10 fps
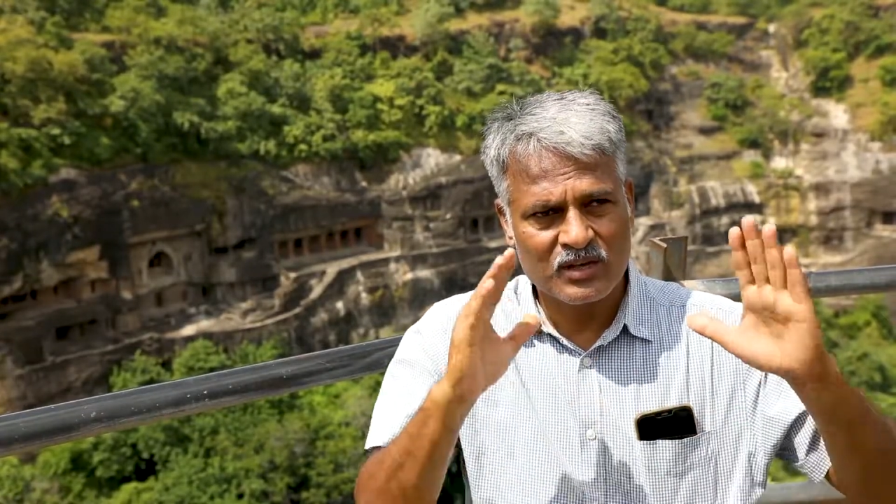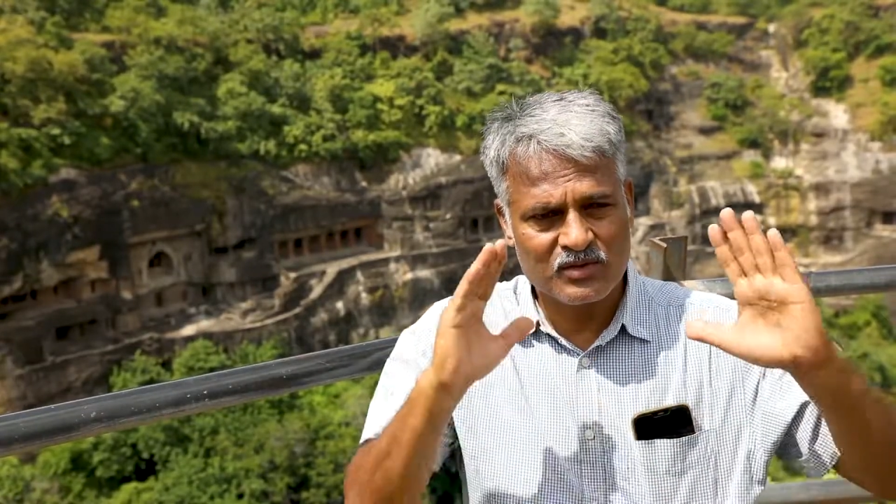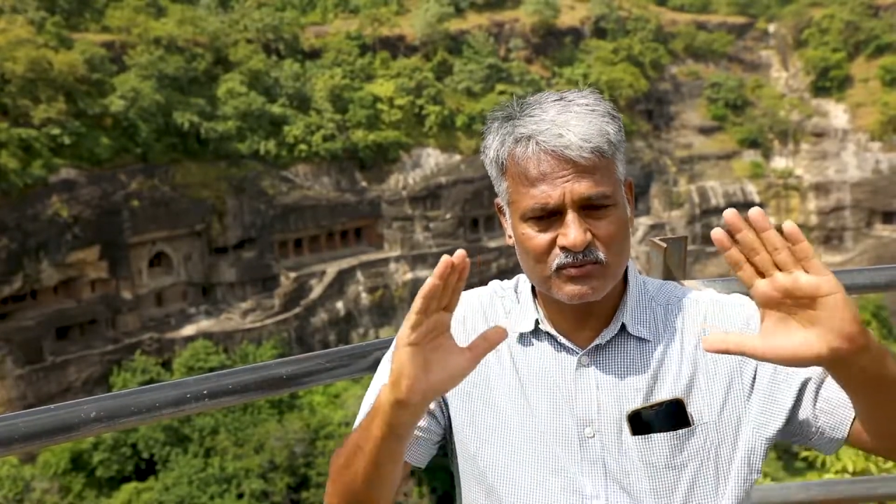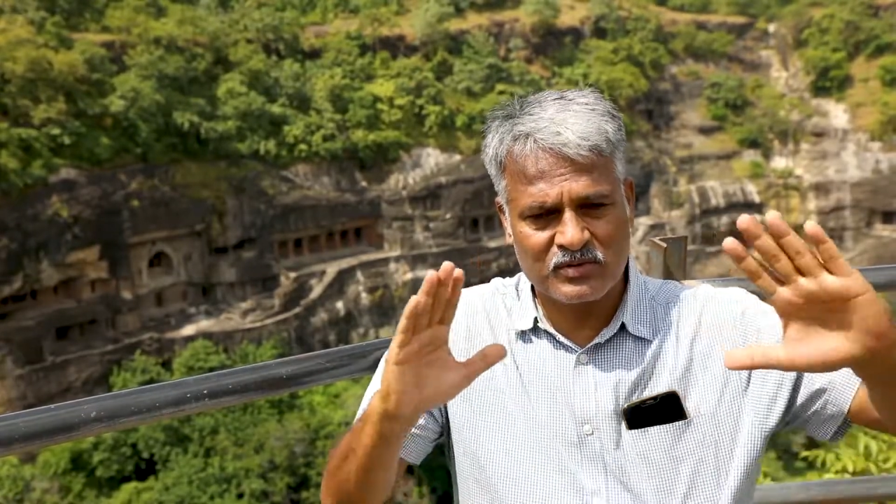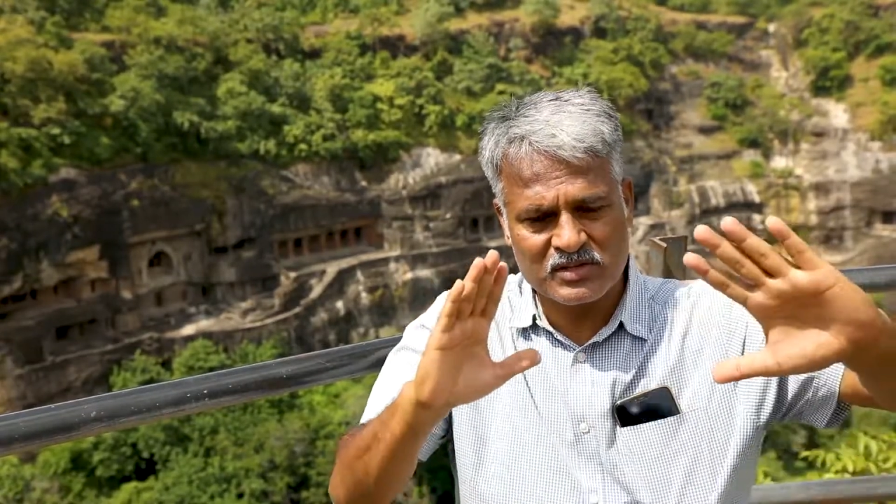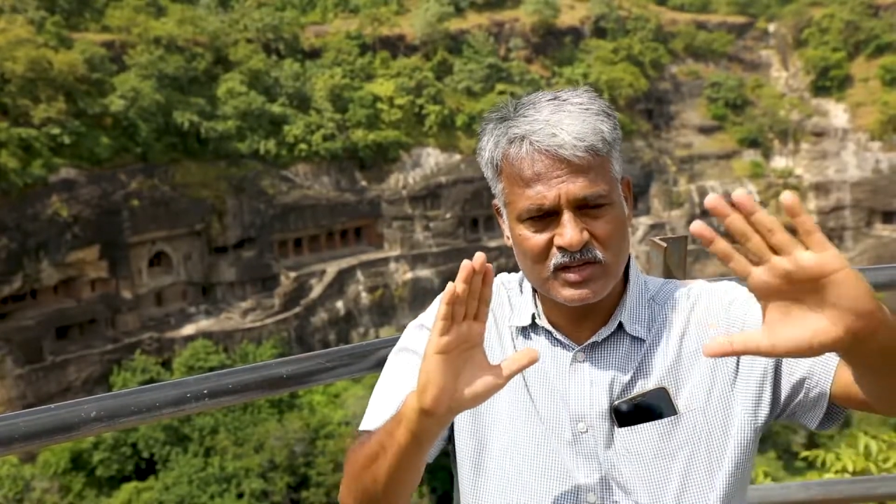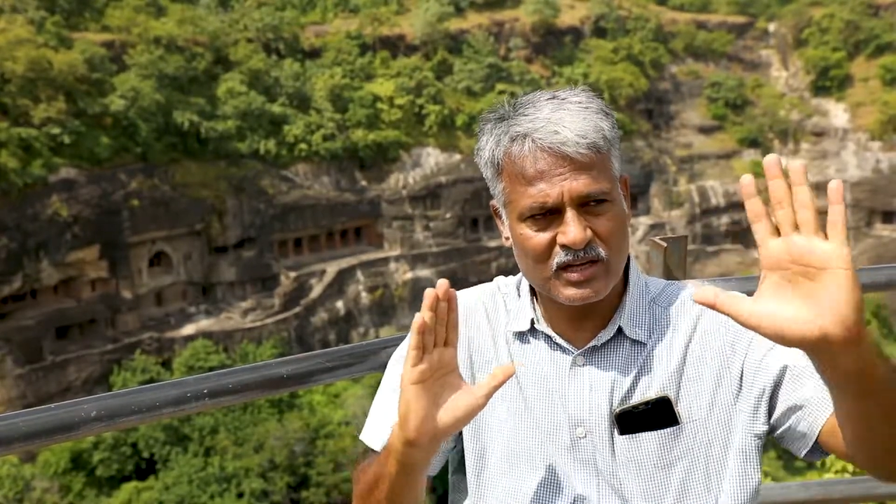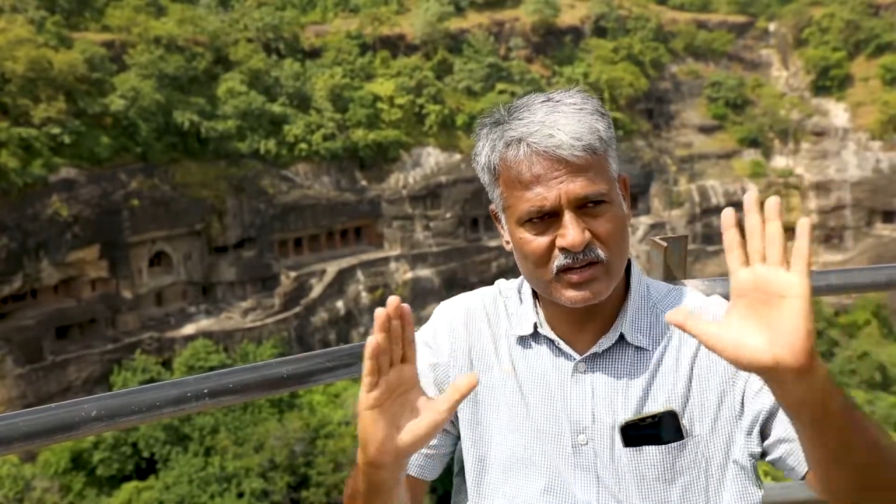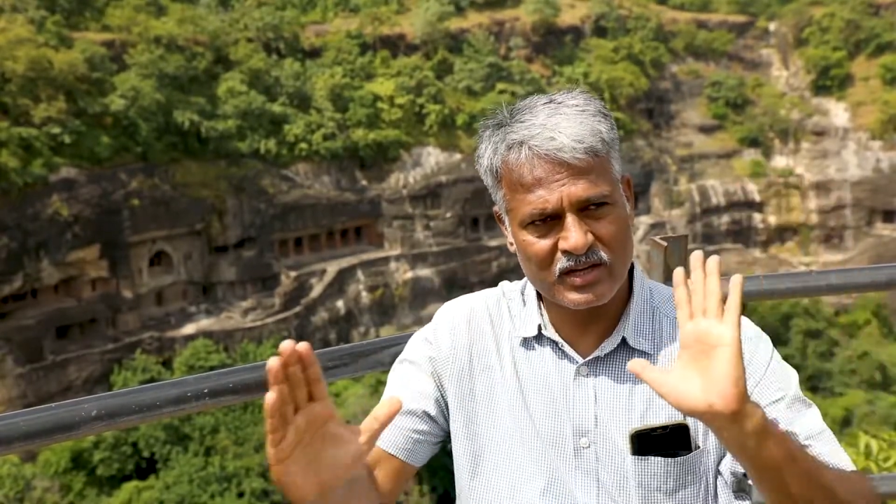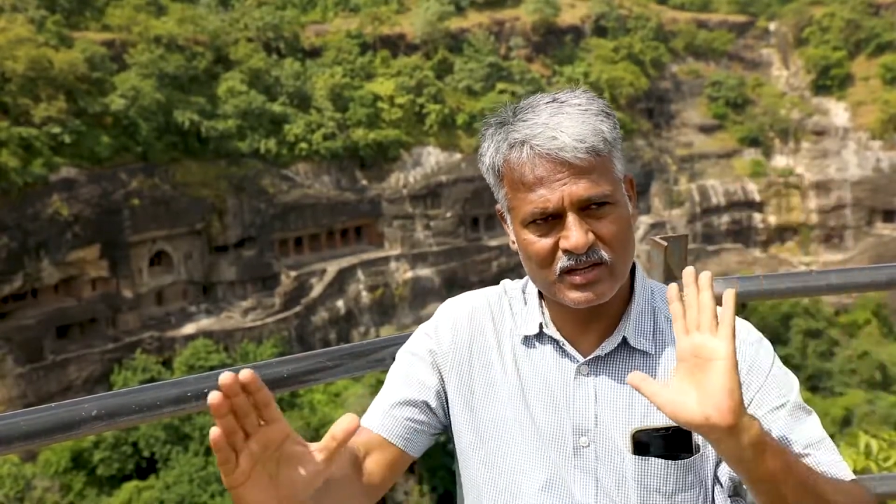So first they
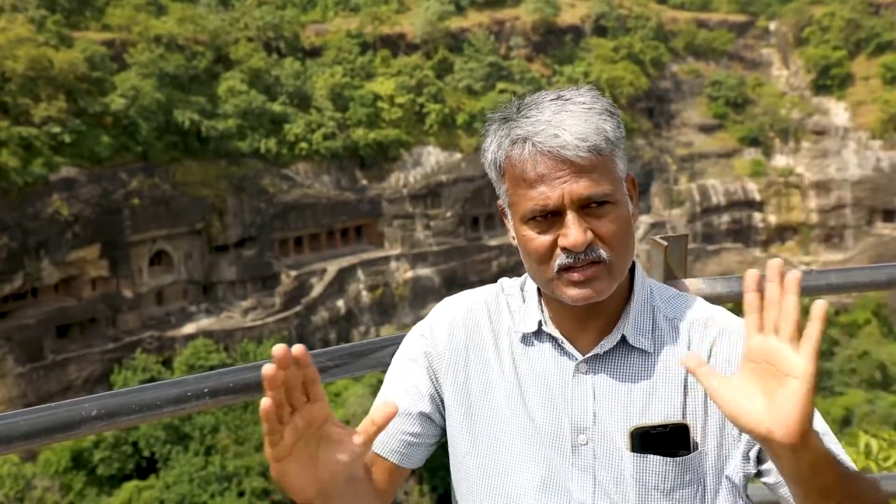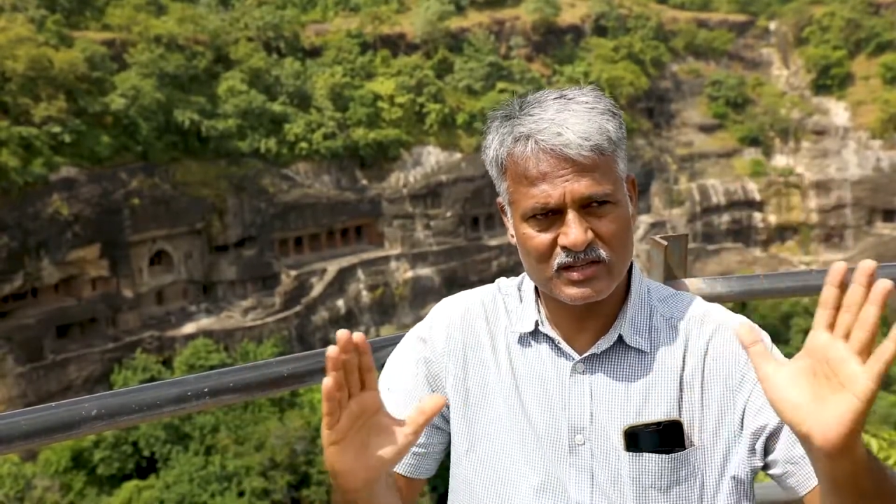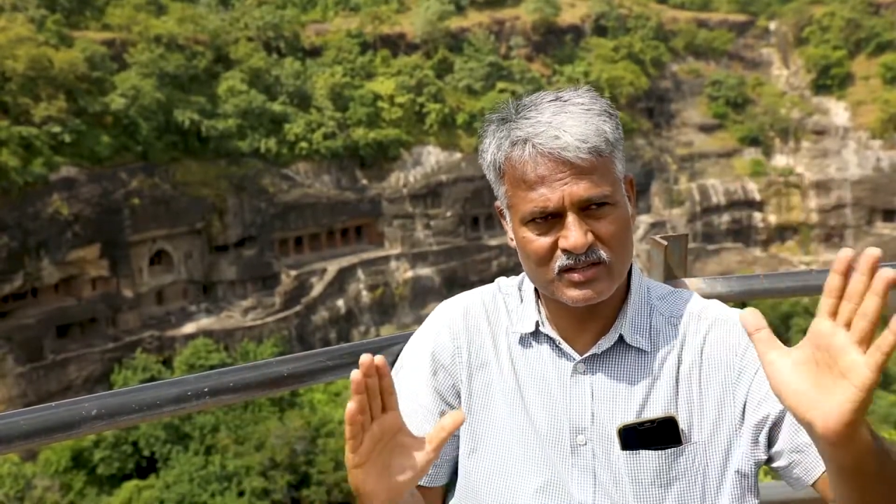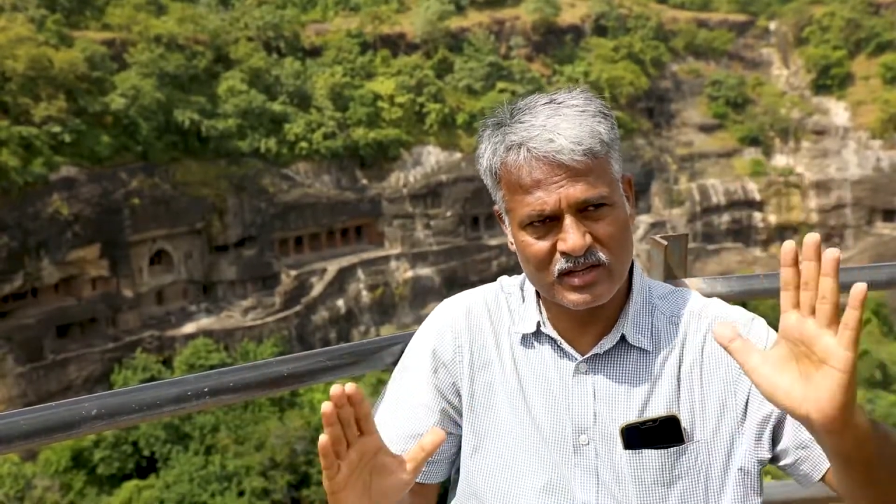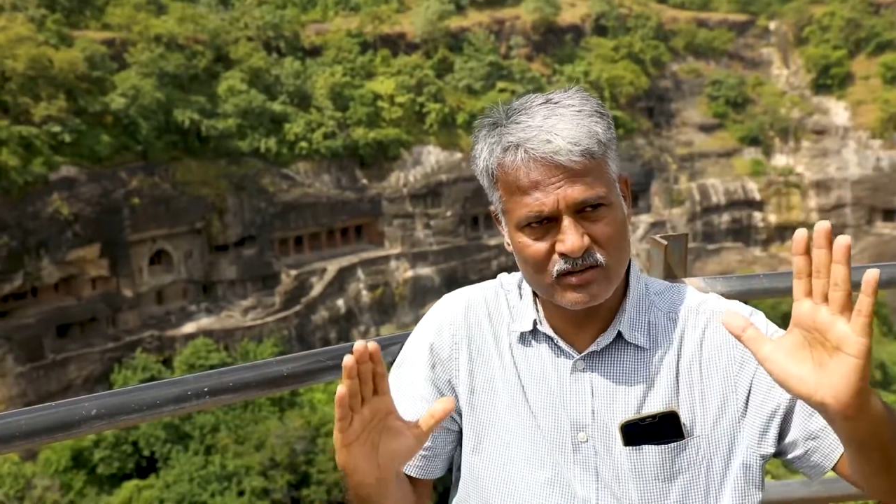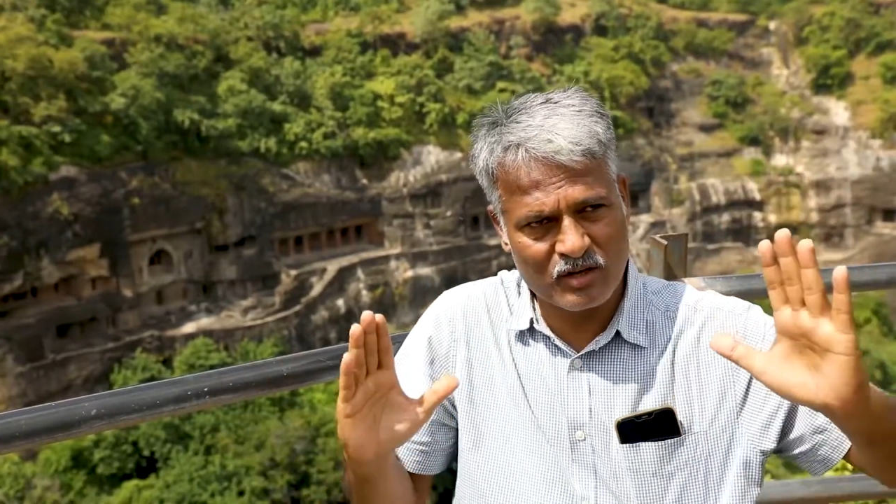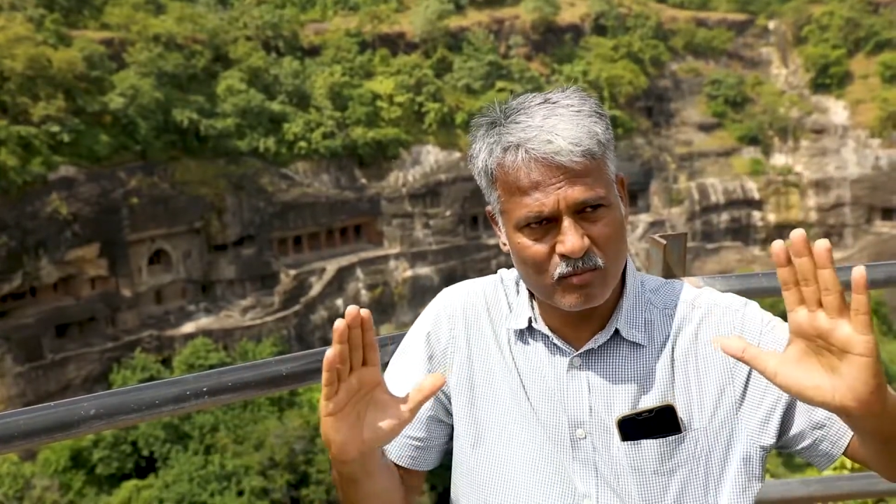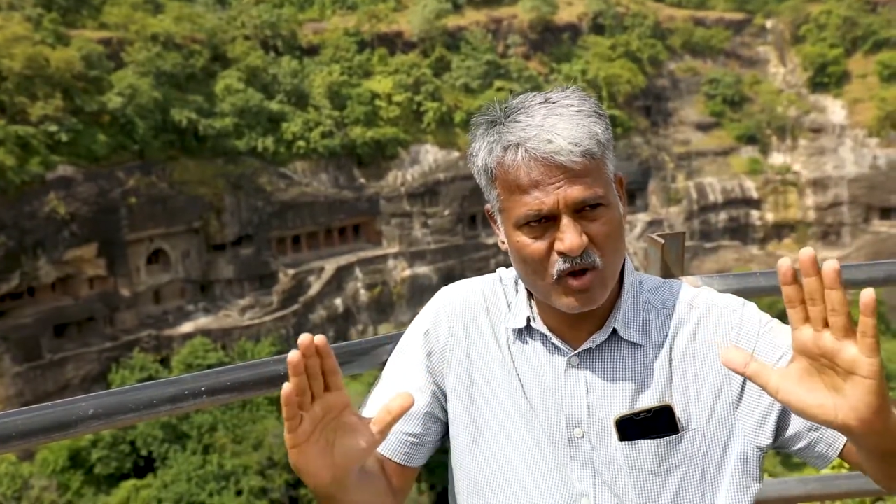created the central